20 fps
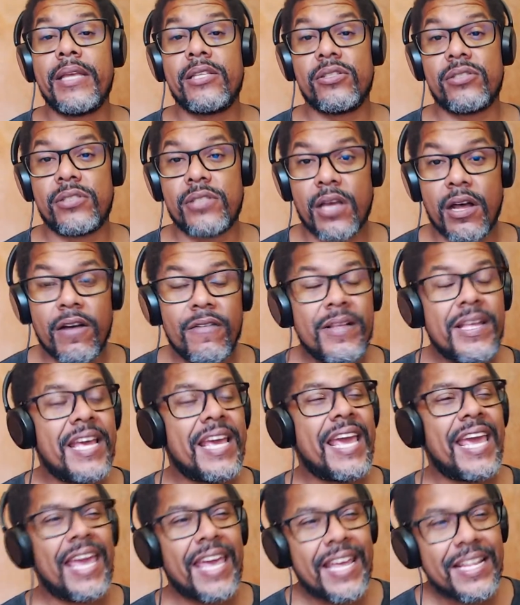yourself,
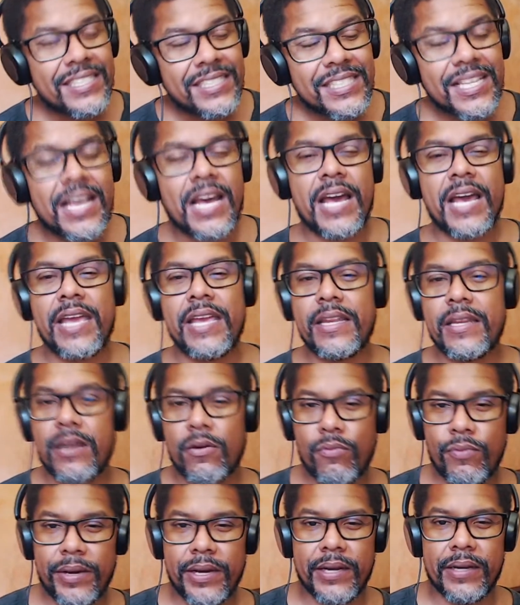it's kind of
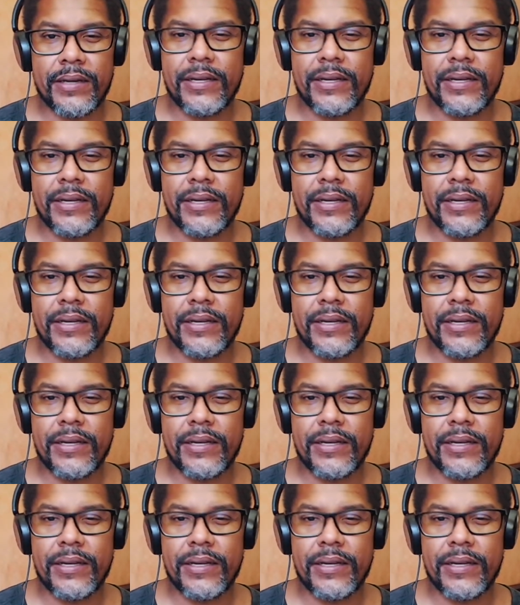weird.